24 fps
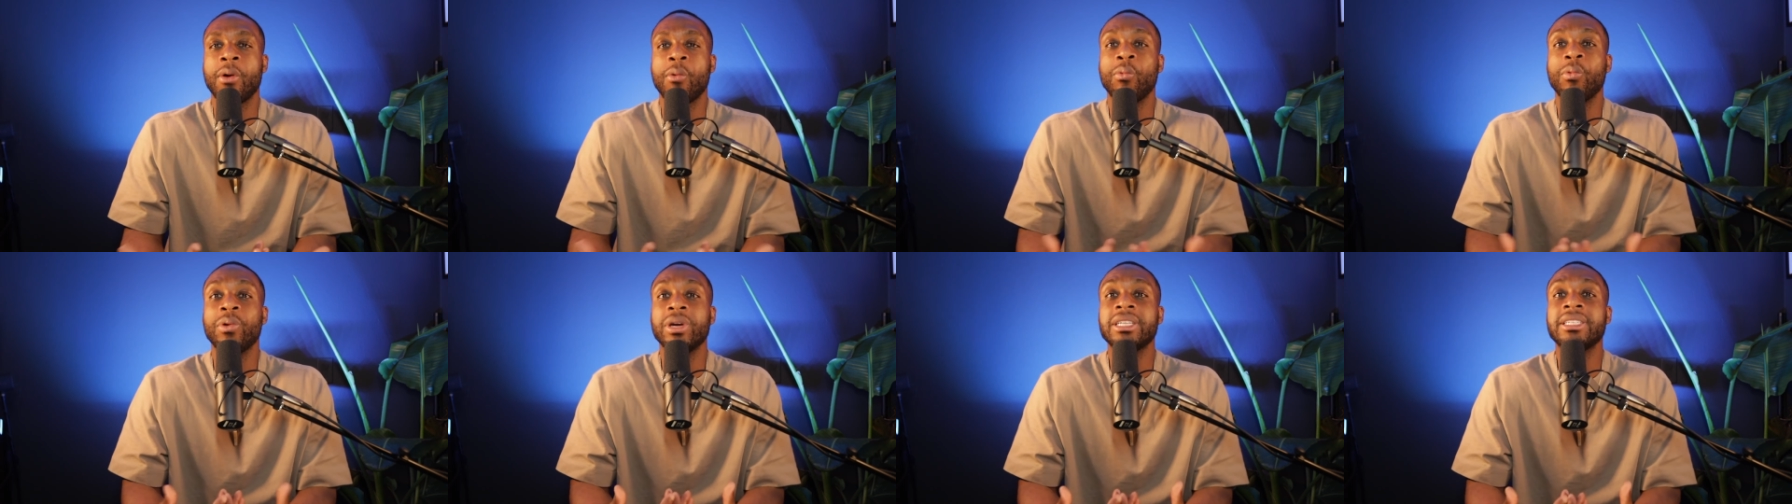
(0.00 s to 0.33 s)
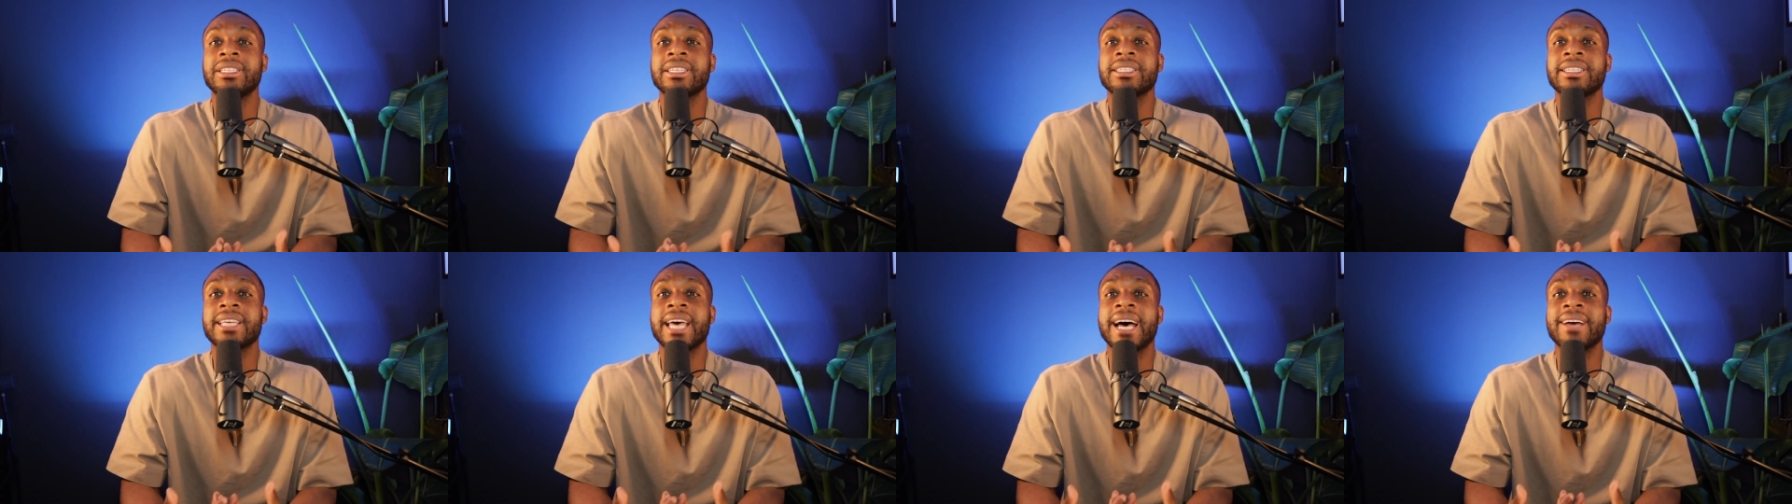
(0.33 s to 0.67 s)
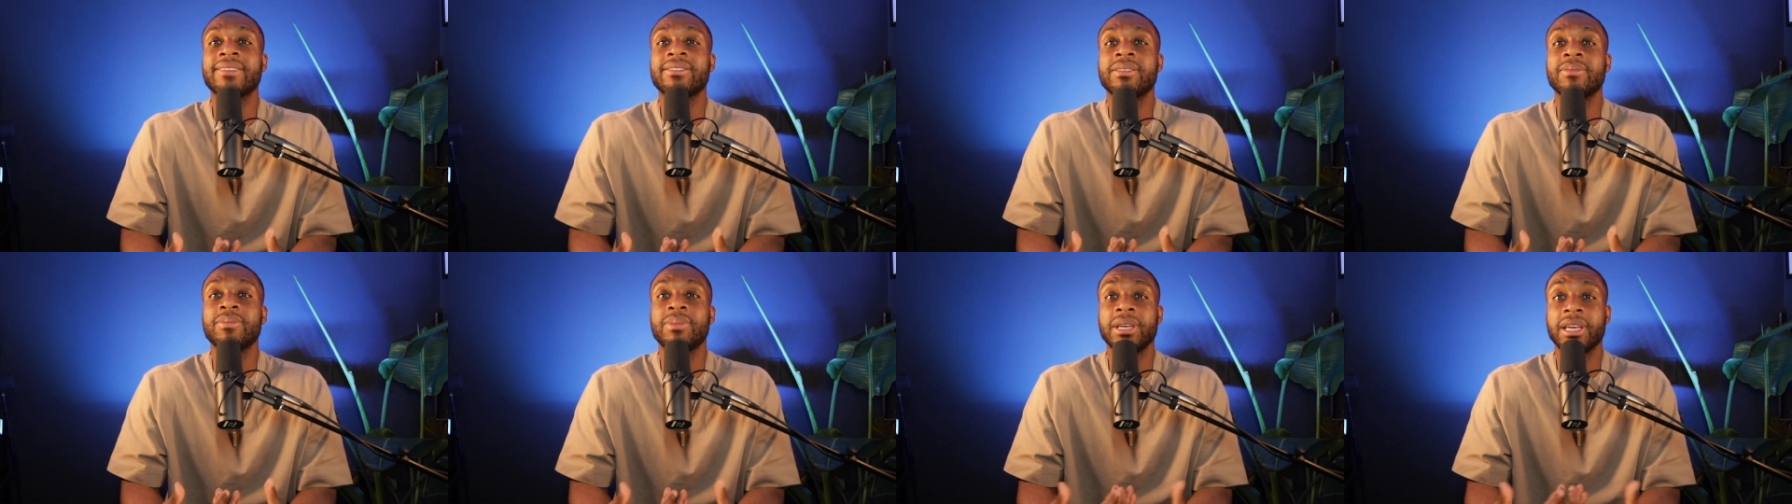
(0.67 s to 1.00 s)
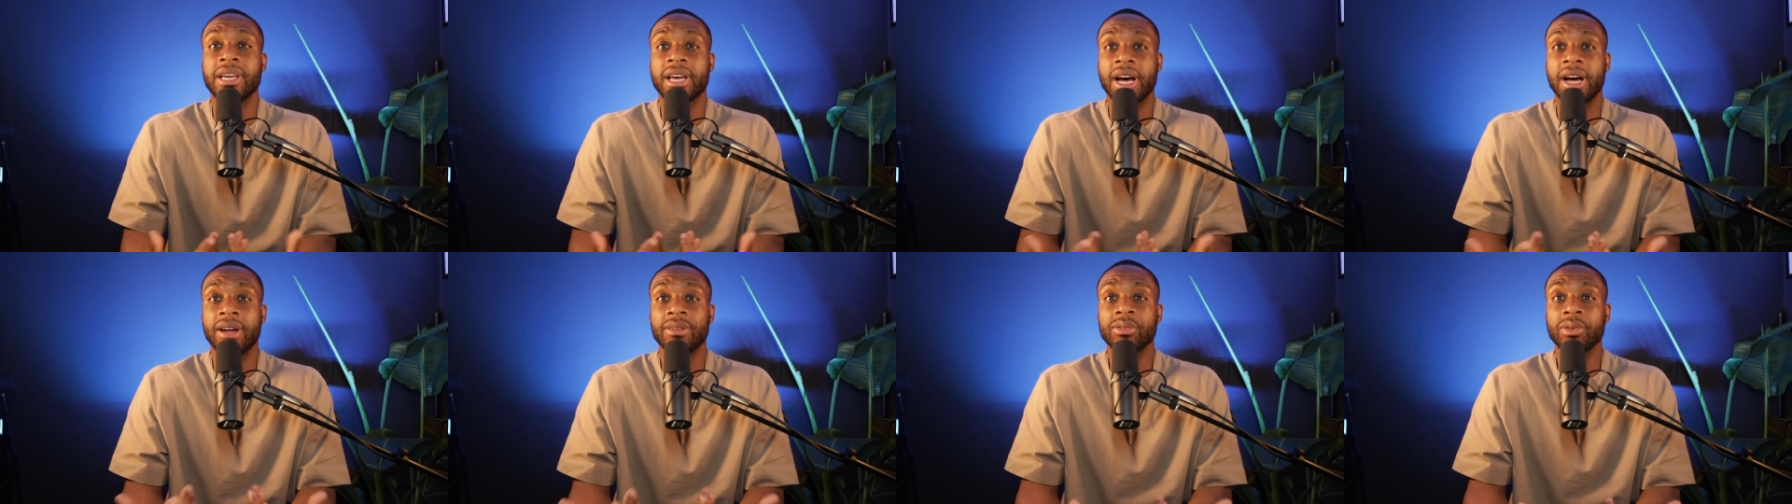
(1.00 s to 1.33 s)
We just have to be
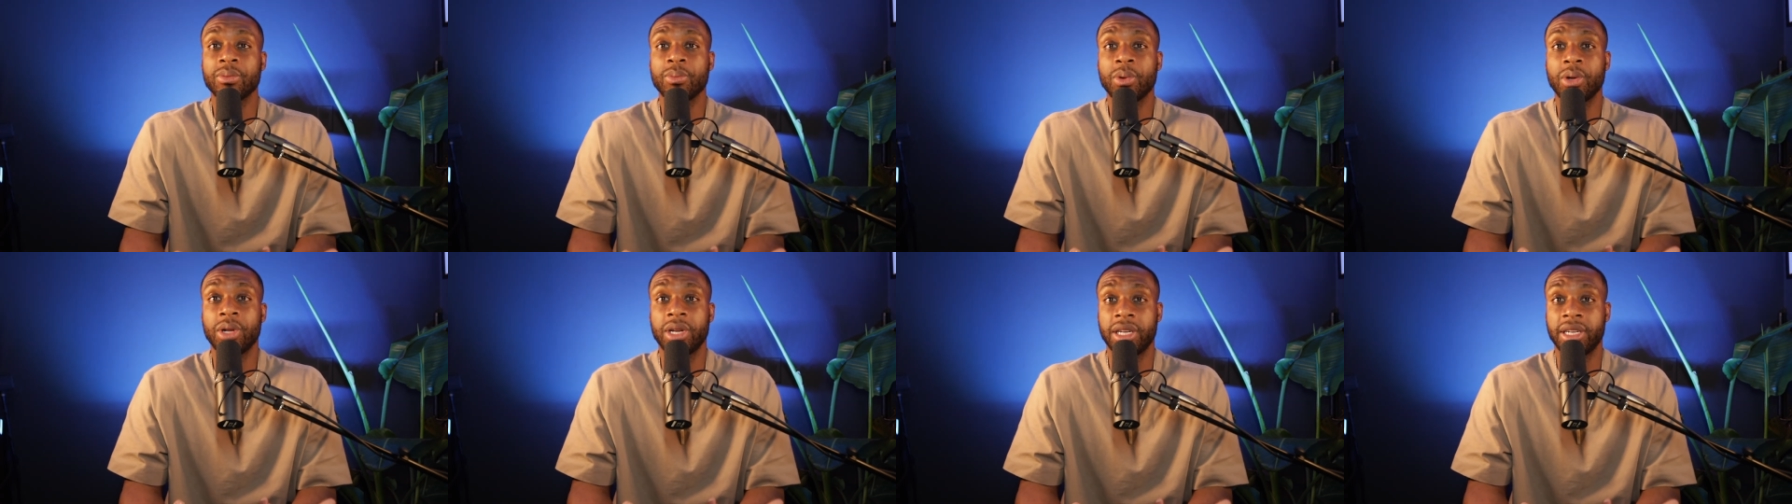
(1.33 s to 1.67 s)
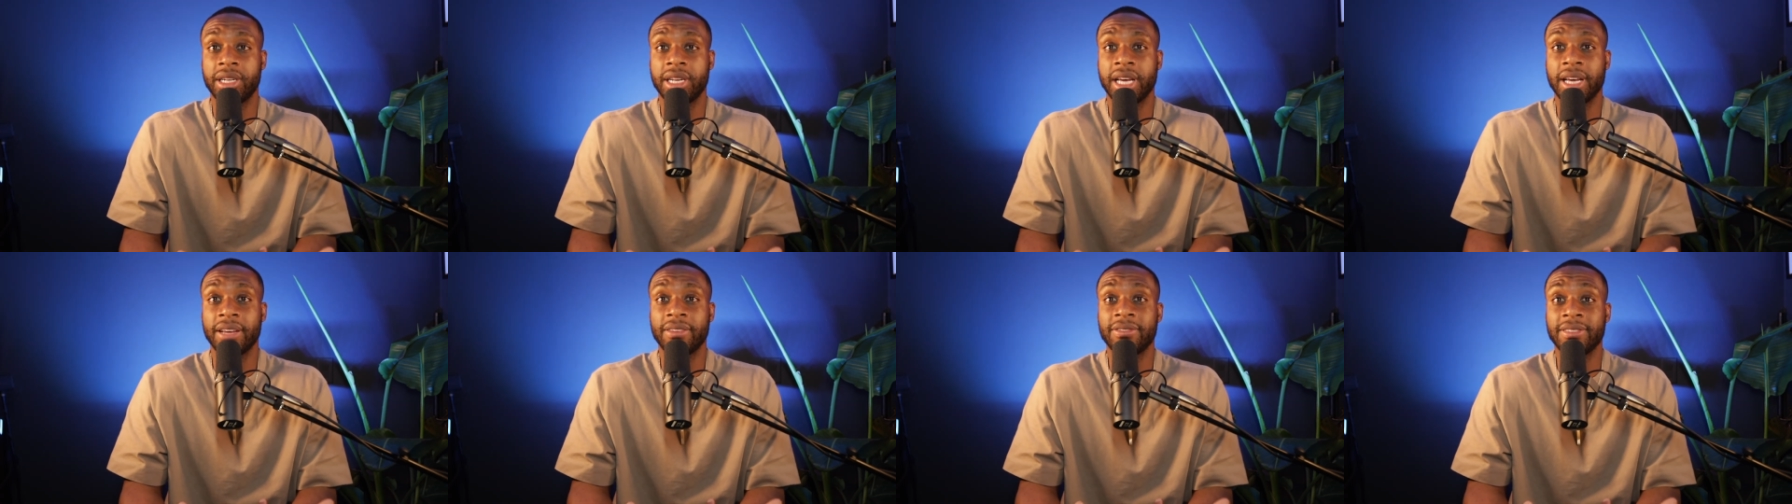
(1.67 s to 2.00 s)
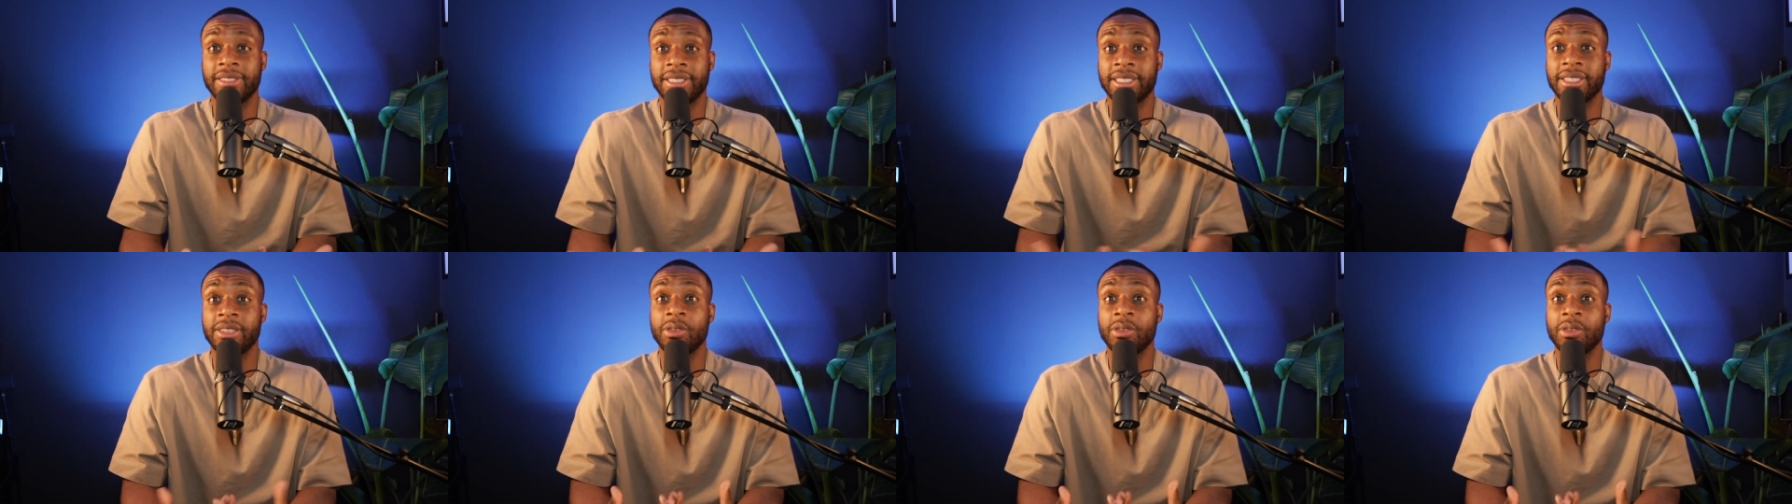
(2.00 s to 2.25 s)
comfortable enough